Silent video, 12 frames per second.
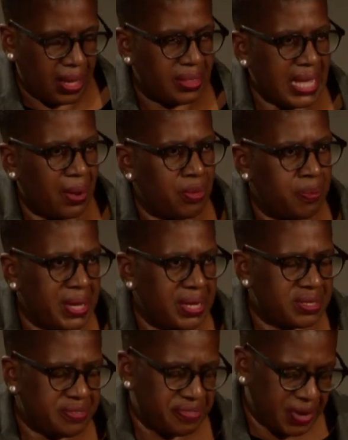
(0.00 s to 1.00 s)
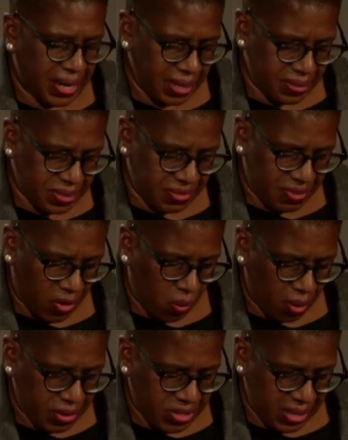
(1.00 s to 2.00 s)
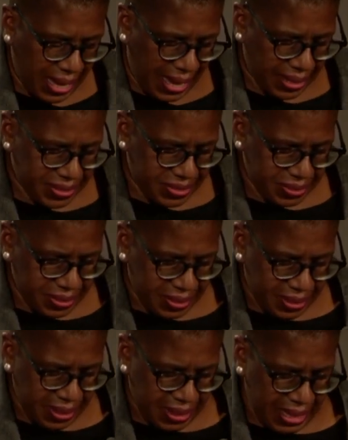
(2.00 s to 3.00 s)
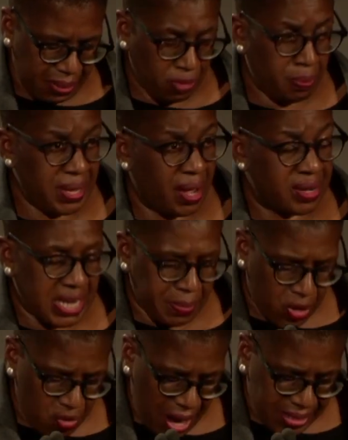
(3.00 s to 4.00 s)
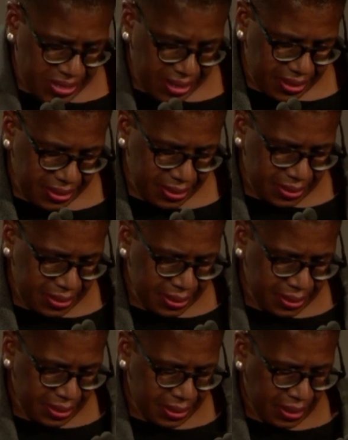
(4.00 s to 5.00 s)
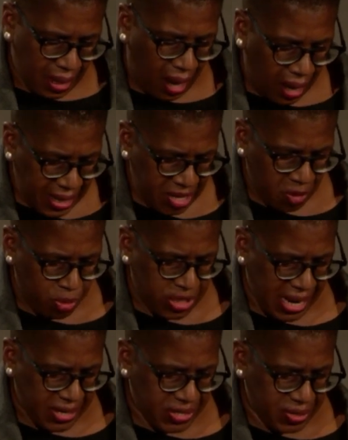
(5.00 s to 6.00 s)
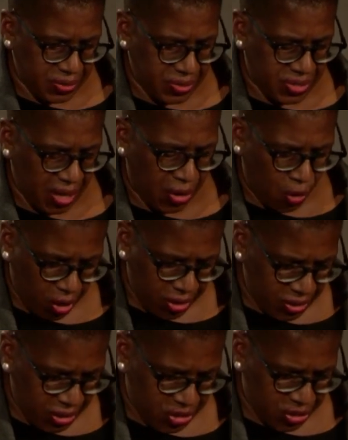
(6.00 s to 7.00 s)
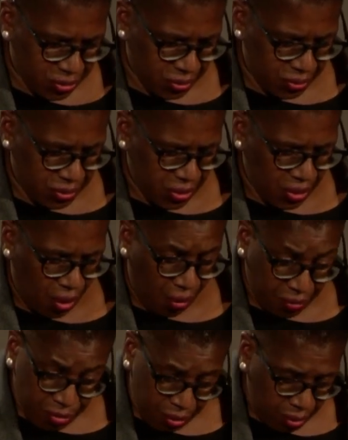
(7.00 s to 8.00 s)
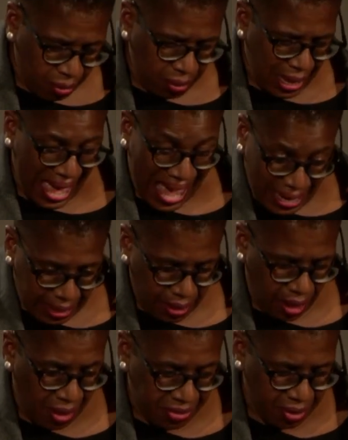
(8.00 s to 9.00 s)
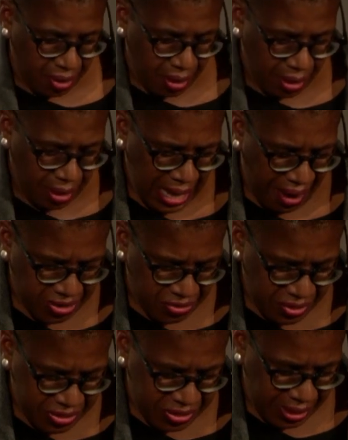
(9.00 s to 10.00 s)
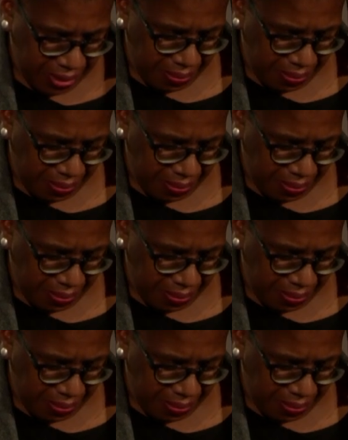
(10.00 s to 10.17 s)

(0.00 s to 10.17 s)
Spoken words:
That would be in defiance of the Equality Act. It would be undemocratic. Our legal protections are not conditional on any other characteristic.